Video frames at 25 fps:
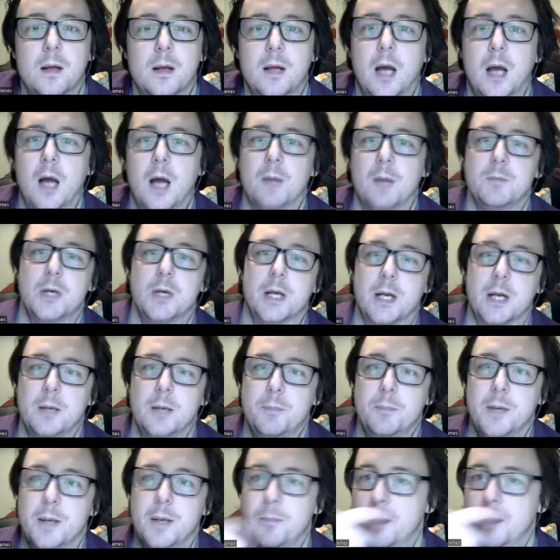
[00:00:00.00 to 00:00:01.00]
um, you're going to
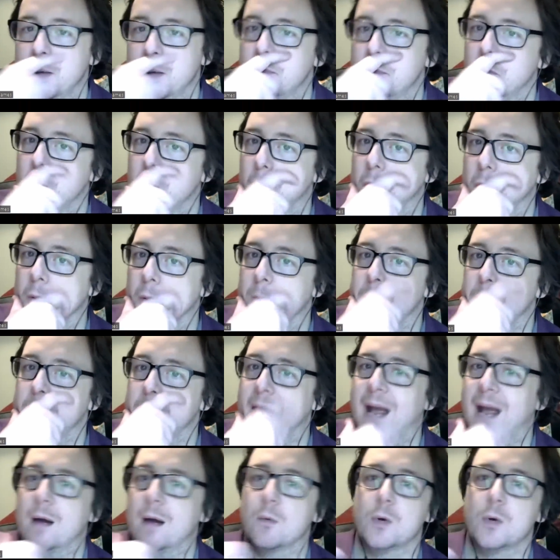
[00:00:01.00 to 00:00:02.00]
be a bit more
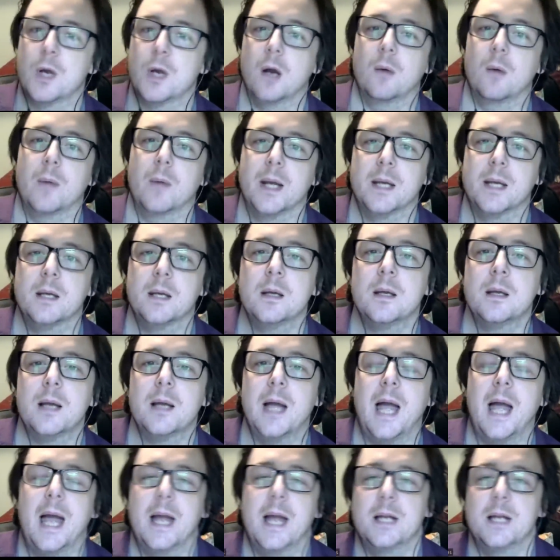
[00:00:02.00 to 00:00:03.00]
outgoing
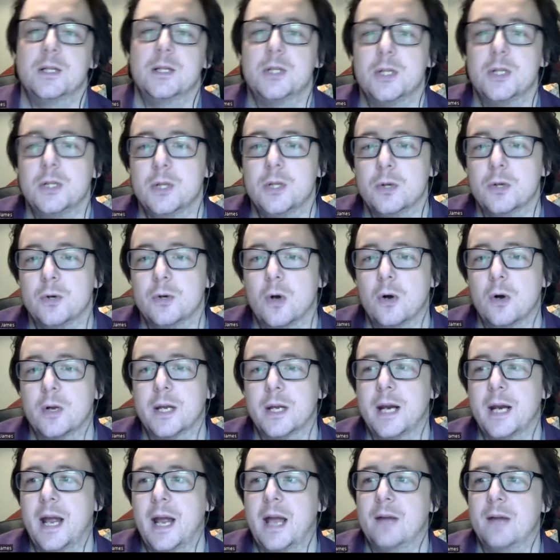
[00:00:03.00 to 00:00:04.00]
and you're not
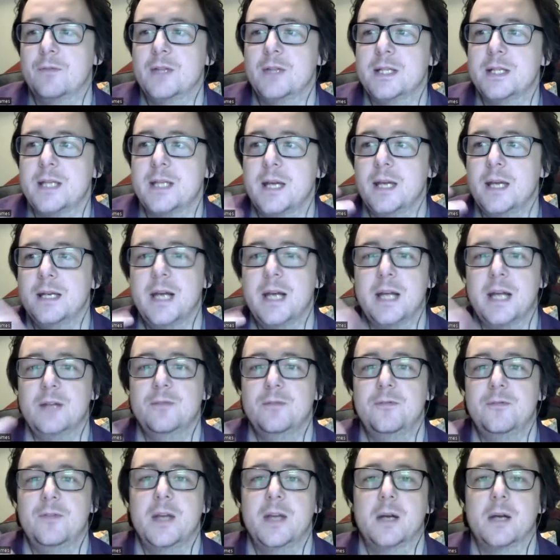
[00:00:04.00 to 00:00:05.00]
going to have this
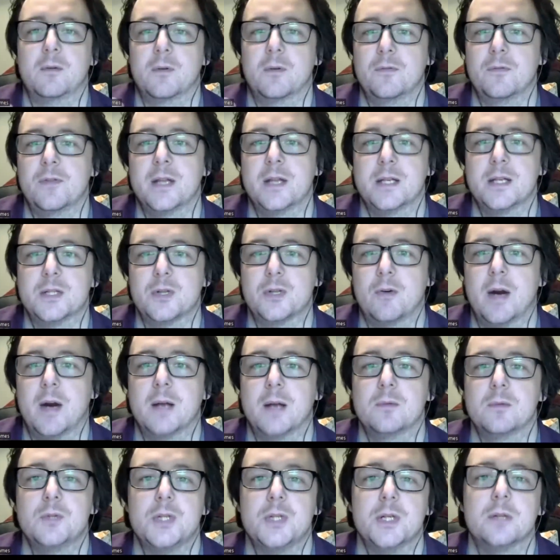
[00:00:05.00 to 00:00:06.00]
innate fear of things
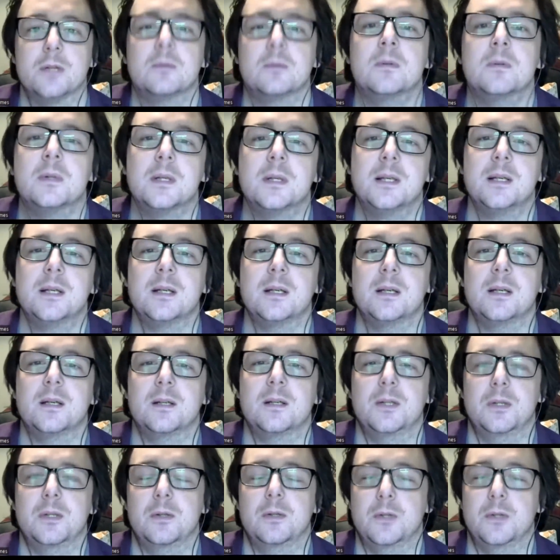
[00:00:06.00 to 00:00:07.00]
around you.
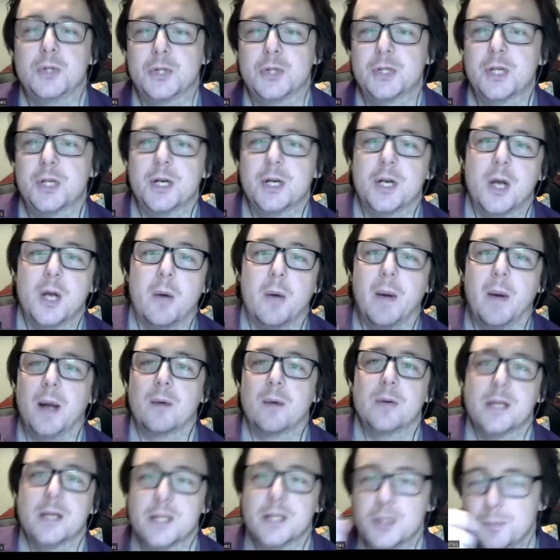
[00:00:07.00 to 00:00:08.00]
You're just going to go
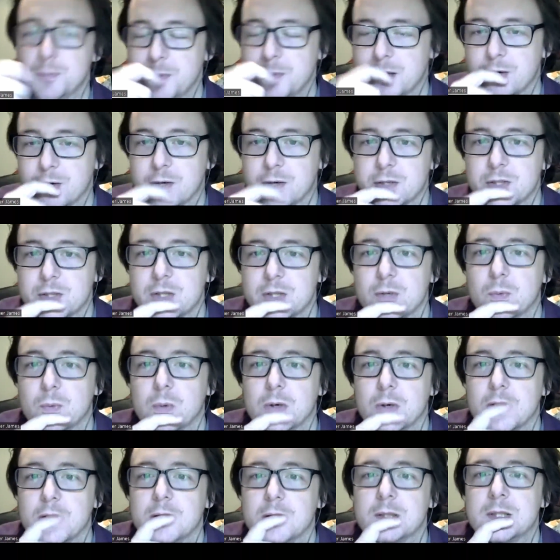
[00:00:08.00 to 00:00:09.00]
out and experience the
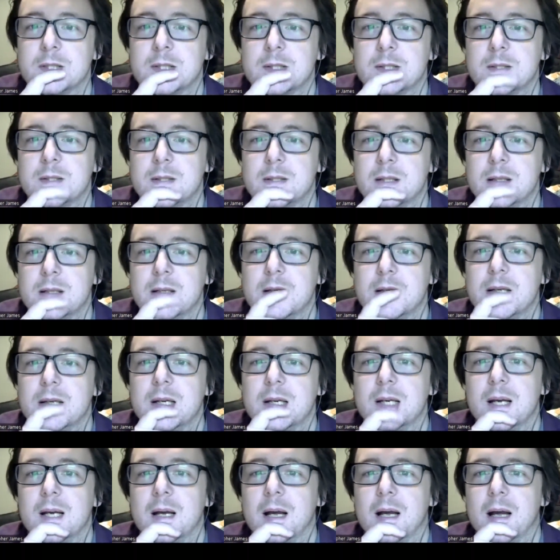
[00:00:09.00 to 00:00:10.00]
world.
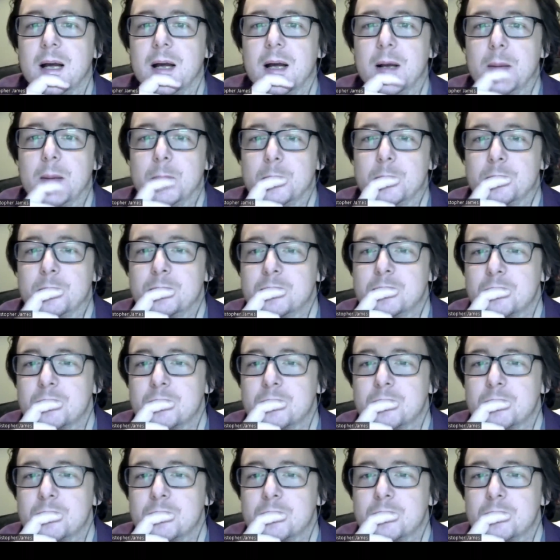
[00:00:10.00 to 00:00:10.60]
Um,